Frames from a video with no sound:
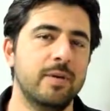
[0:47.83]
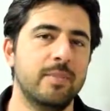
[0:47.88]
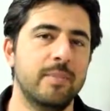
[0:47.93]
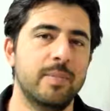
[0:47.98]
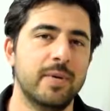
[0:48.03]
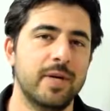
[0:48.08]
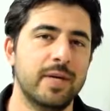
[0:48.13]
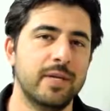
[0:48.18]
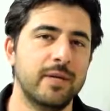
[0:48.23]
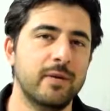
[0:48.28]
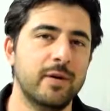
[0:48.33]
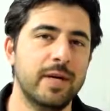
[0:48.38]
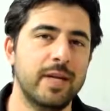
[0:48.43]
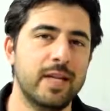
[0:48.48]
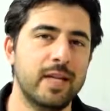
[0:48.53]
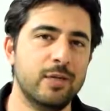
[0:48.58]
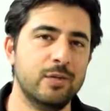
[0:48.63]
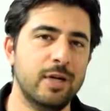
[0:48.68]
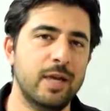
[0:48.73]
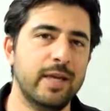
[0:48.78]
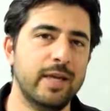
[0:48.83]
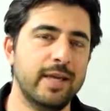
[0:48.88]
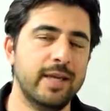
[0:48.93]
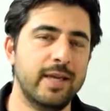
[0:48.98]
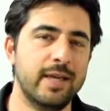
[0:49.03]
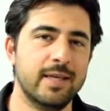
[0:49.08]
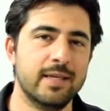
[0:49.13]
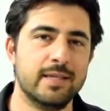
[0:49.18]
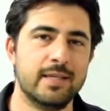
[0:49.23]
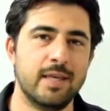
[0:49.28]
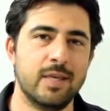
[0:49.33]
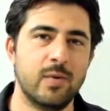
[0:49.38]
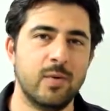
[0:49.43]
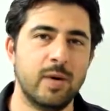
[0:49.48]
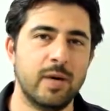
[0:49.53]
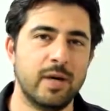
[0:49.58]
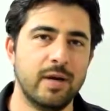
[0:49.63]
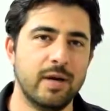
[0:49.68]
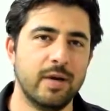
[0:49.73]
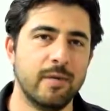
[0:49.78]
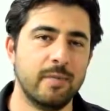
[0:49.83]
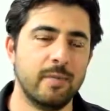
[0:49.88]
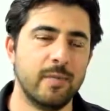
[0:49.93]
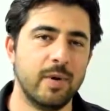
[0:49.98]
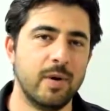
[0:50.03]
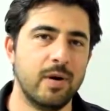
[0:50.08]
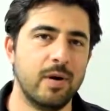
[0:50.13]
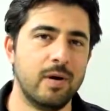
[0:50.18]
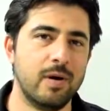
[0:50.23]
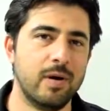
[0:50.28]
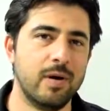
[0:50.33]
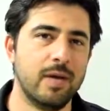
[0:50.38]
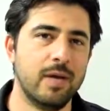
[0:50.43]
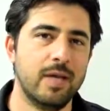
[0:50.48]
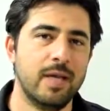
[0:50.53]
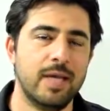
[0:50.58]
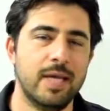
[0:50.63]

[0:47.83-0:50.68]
but go ahead and try to guess what kind of car